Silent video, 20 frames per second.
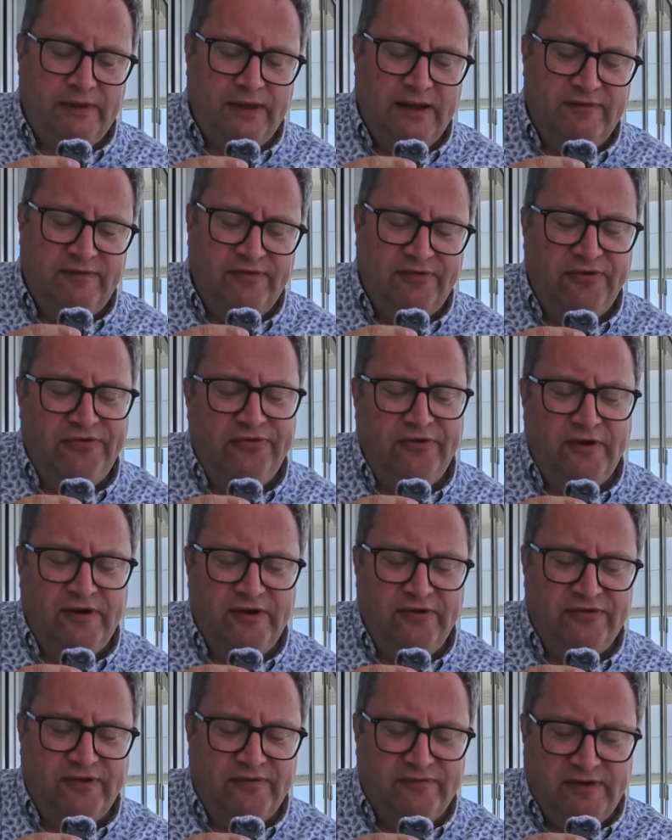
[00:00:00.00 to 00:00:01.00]
and this is
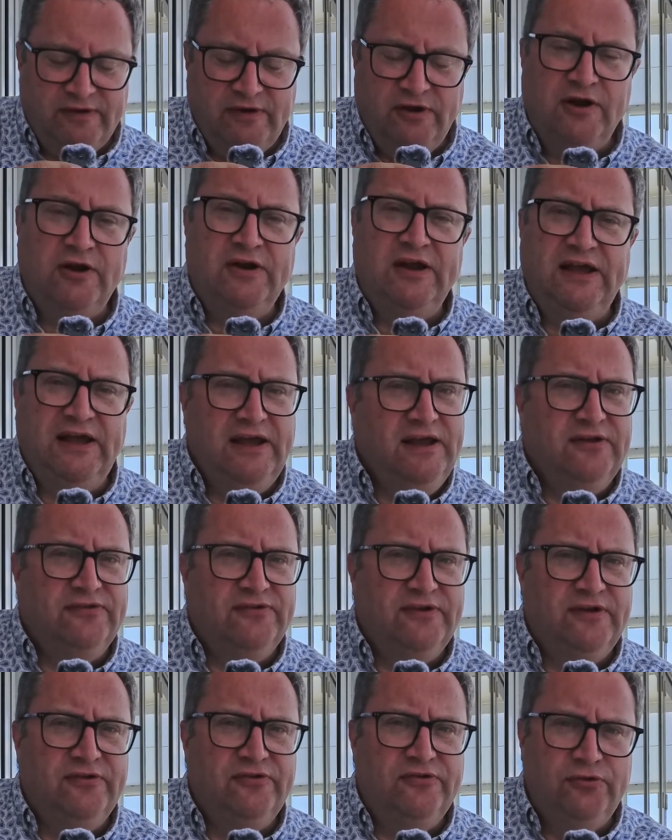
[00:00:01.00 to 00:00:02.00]
certainly something you don't
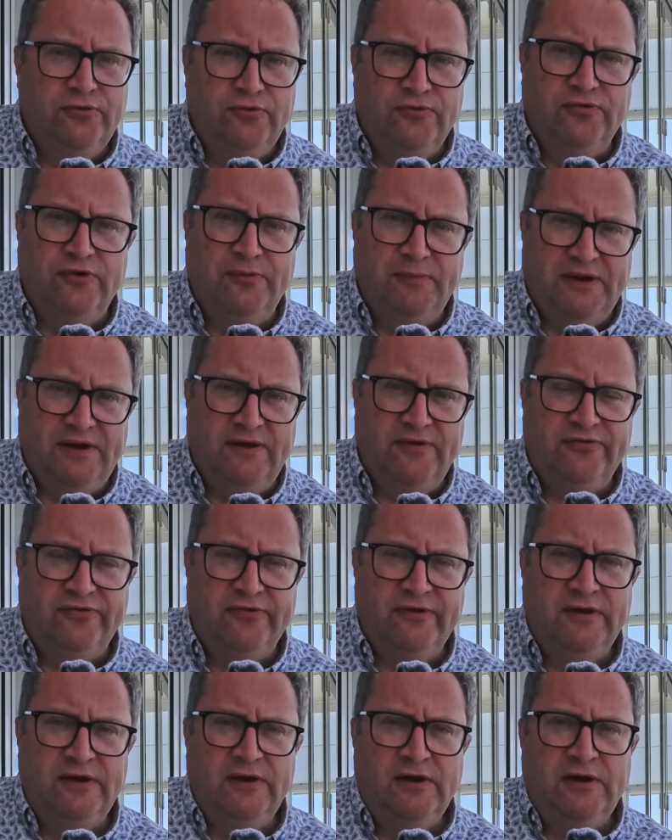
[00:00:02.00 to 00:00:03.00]
eat in 2 or 3
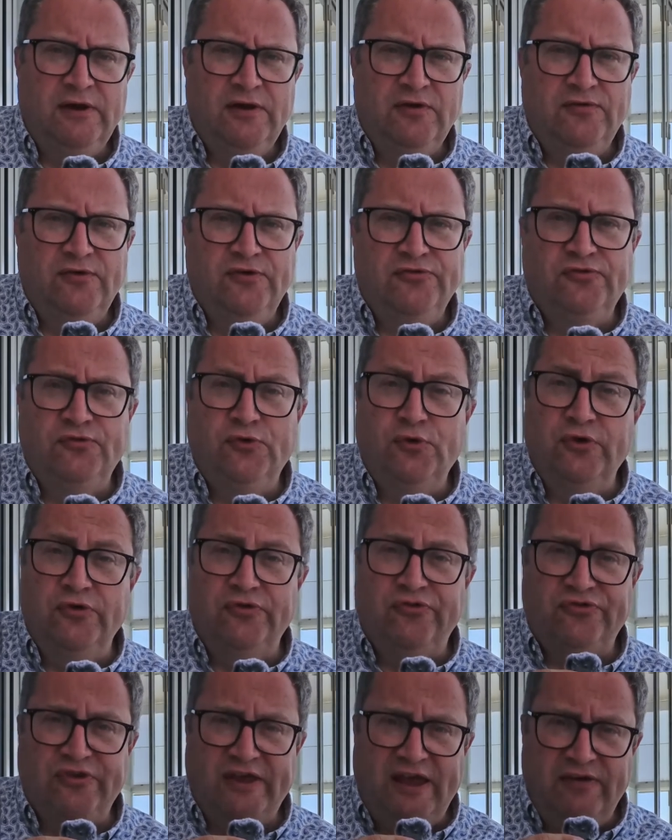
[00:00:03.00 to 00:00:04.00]
minutes. First of all,
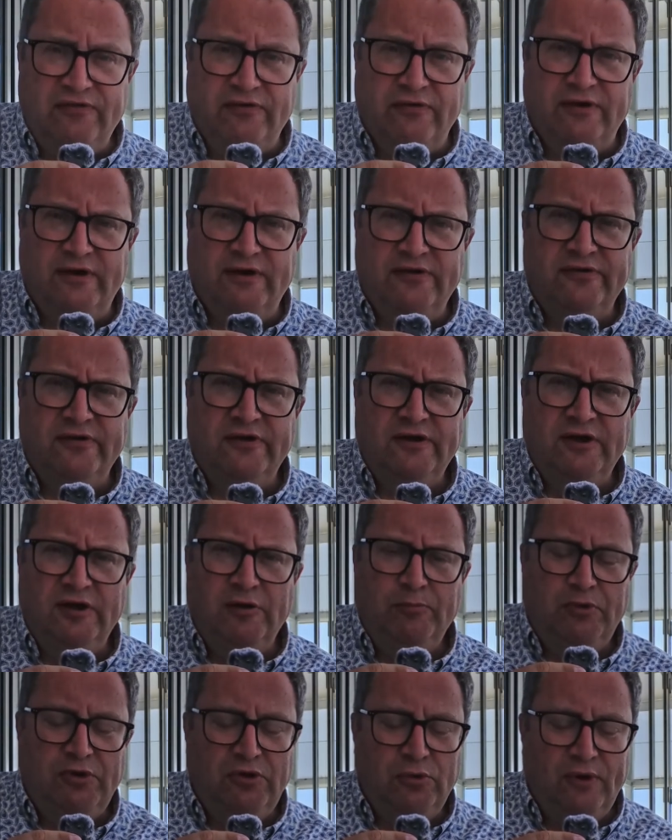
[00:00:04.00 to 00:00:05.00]
you savour it,
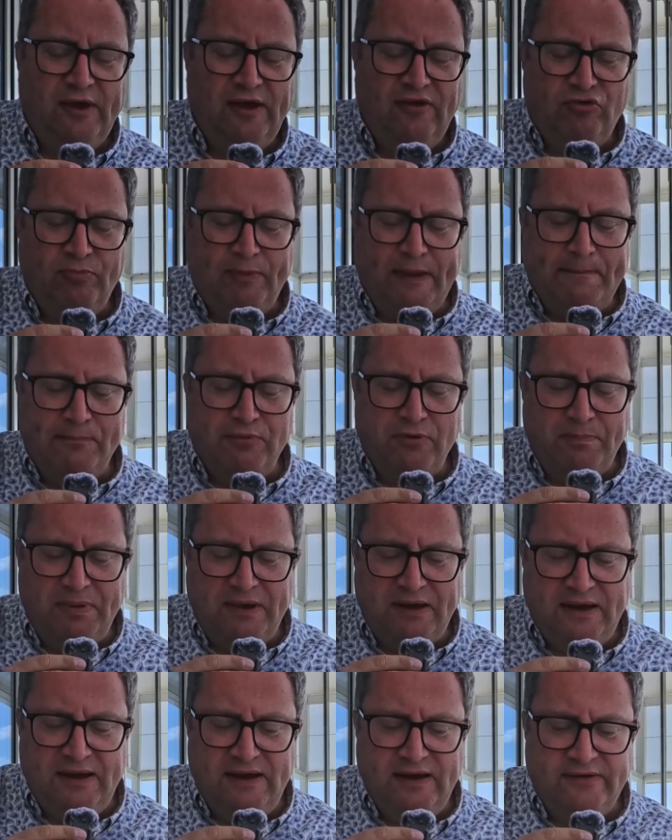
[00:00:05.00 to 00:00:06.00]
but the way it's been
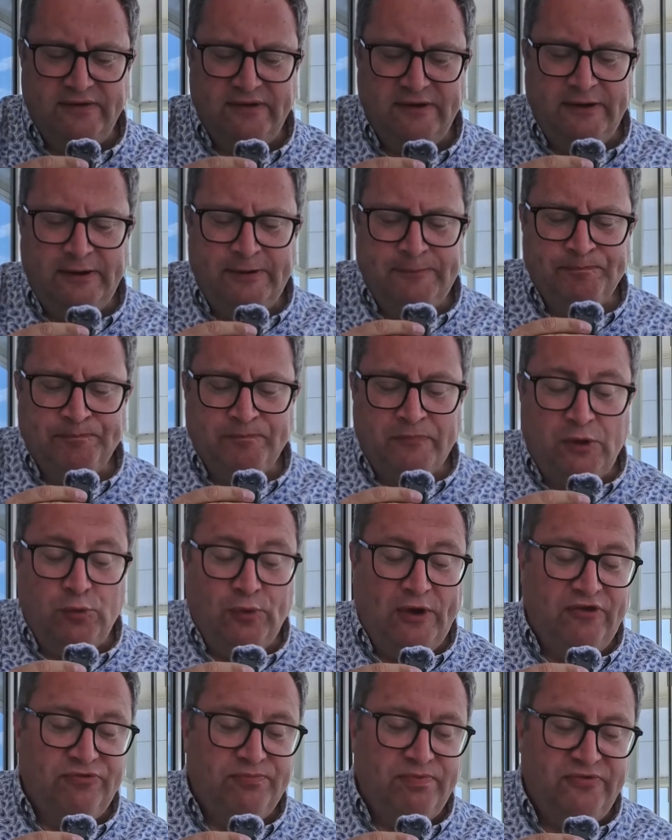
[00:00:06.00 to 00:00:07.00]
prepared, the
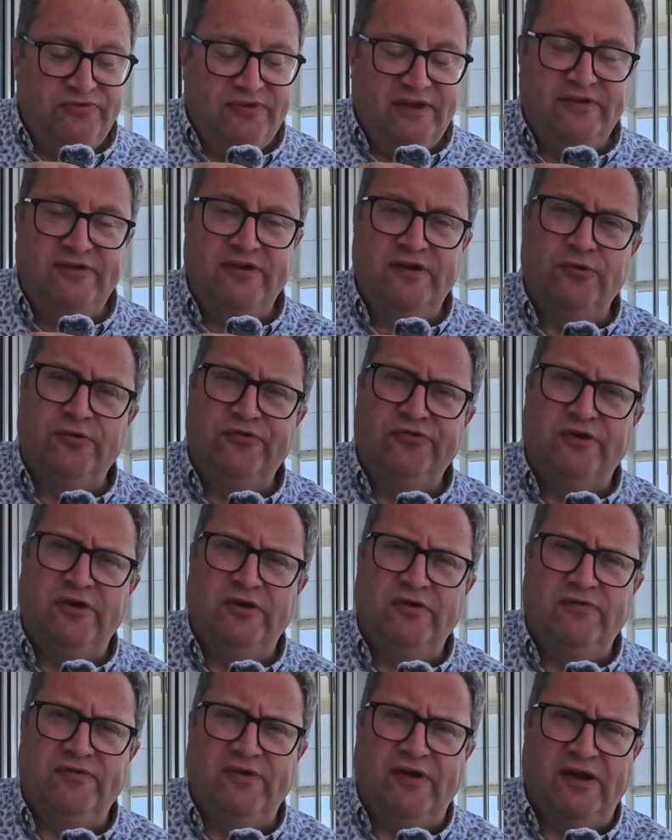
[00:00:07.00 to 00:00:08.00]
way it's presented
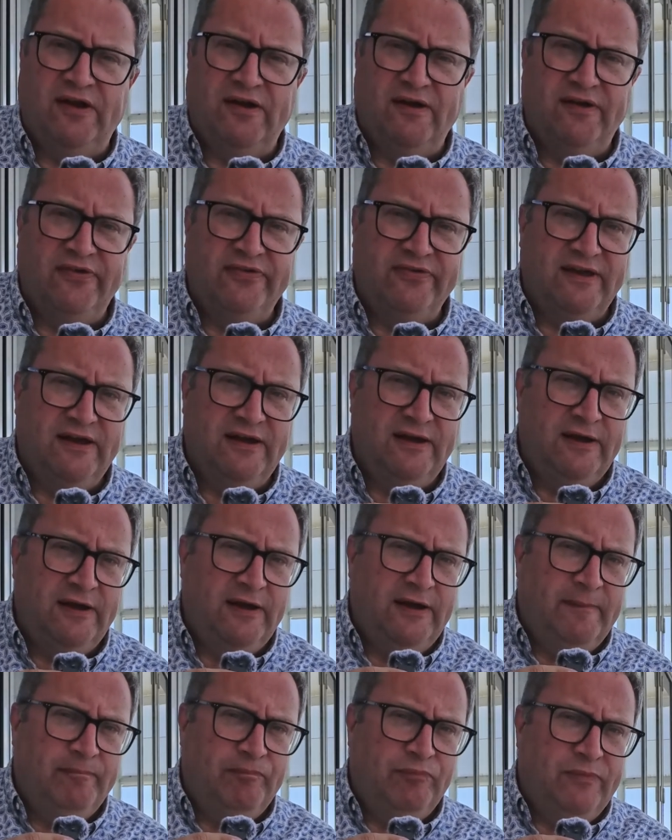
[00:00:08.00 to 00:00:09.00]
also very nicely,
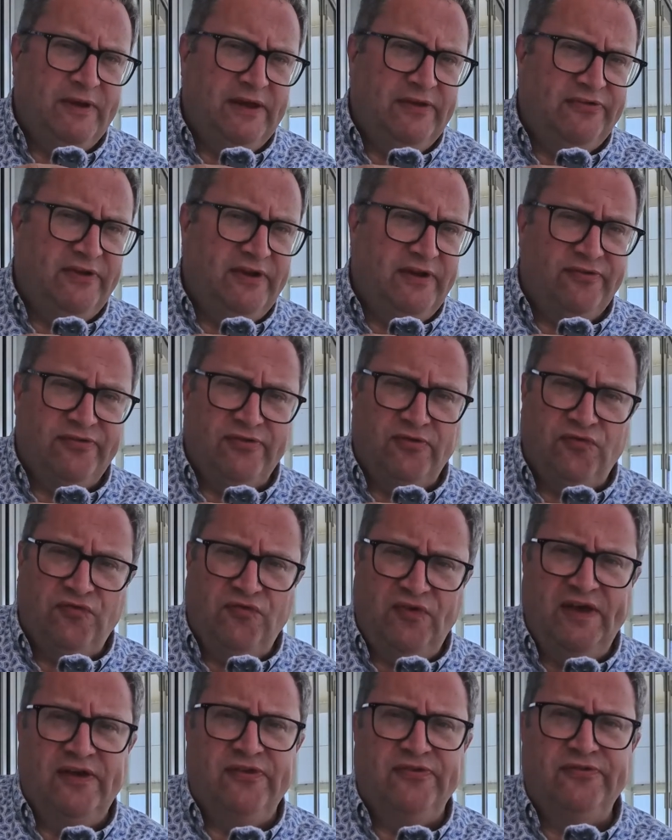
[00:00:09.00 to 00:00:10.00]
means that it's a
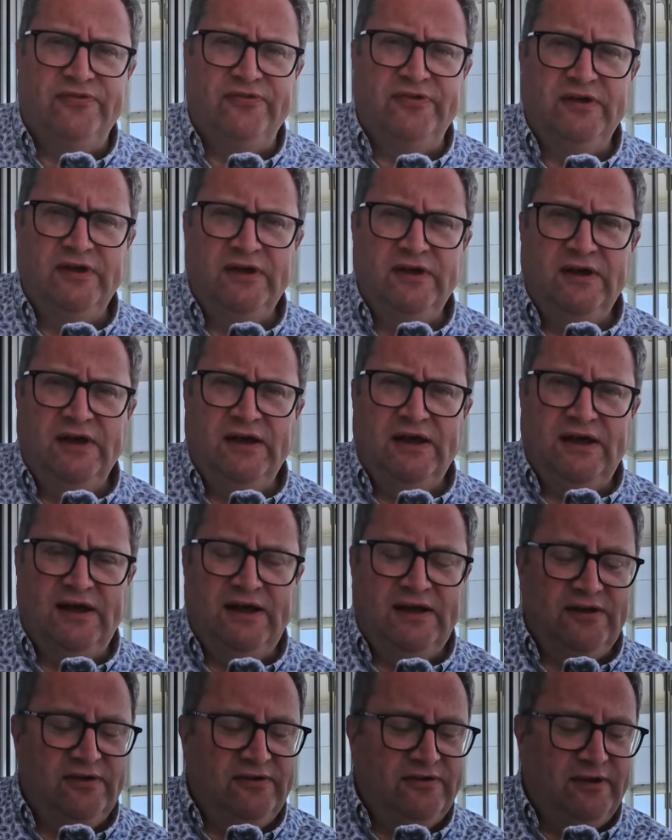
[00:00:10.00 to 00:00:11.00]
feast.
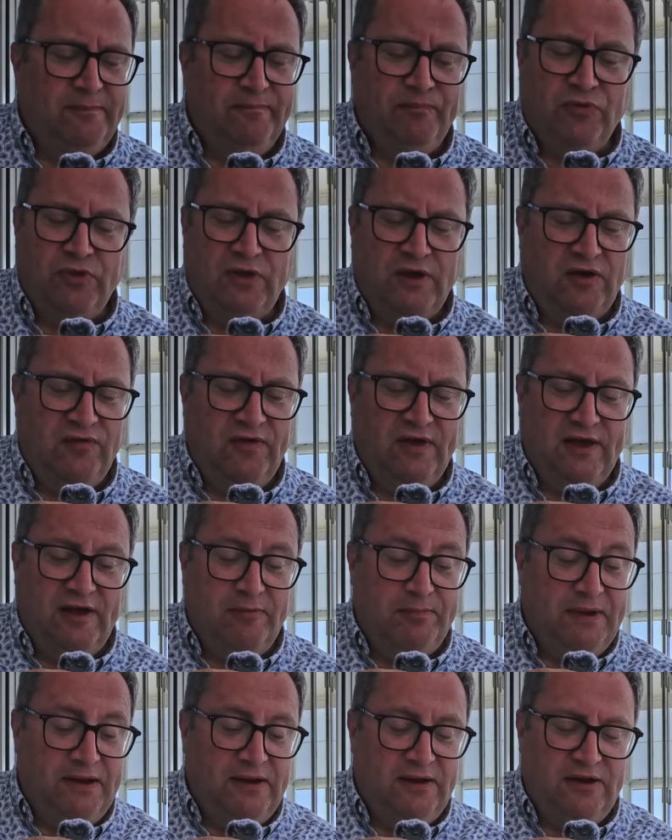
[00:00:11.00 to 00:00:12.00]
And I think
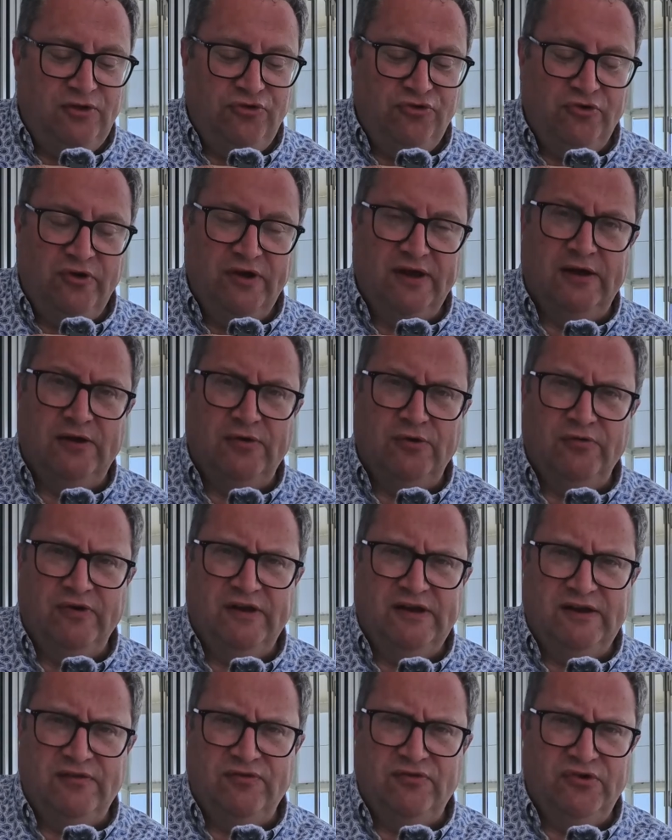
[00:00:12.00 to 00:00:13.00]
I've been enjoying it
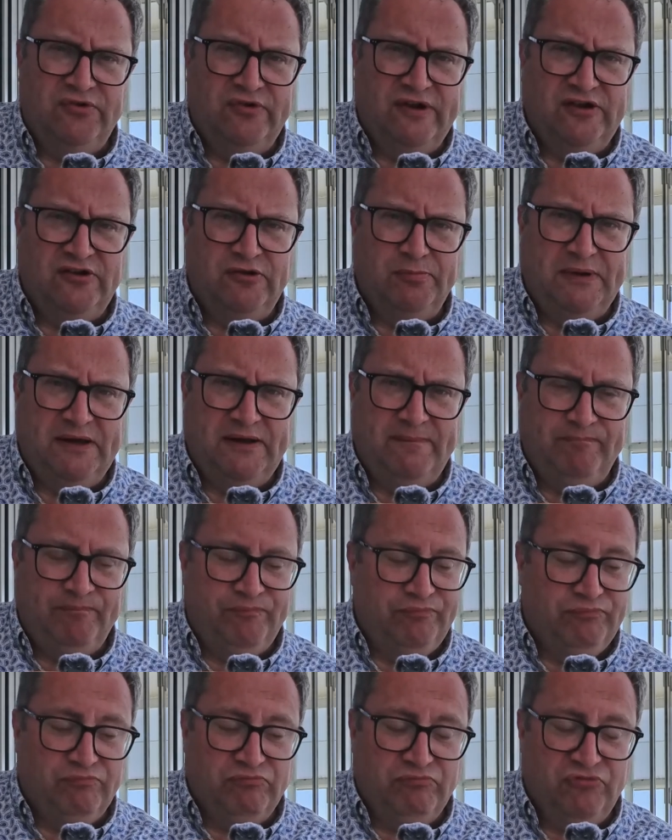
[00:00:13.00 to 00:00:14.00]
already for around about
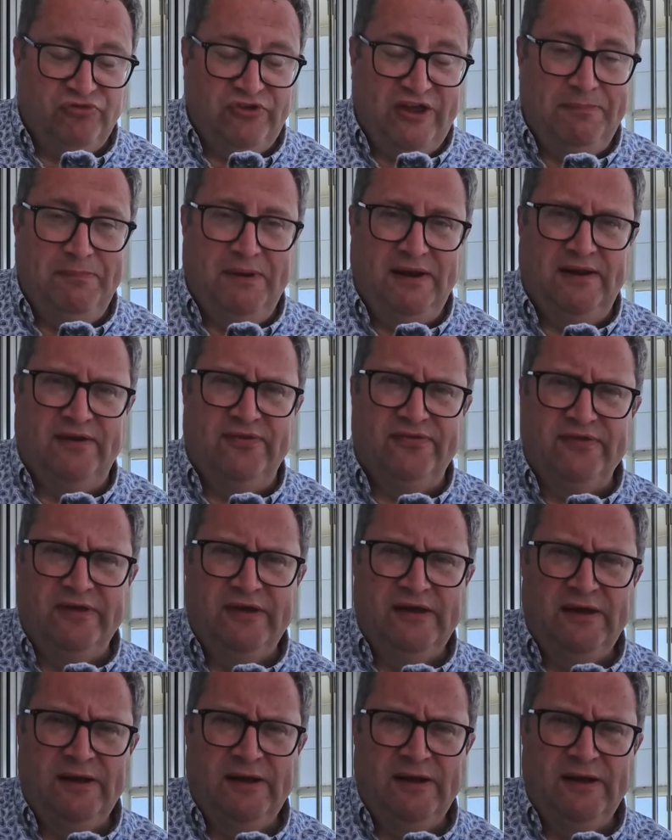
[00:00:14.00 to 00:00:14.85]
10 minutes.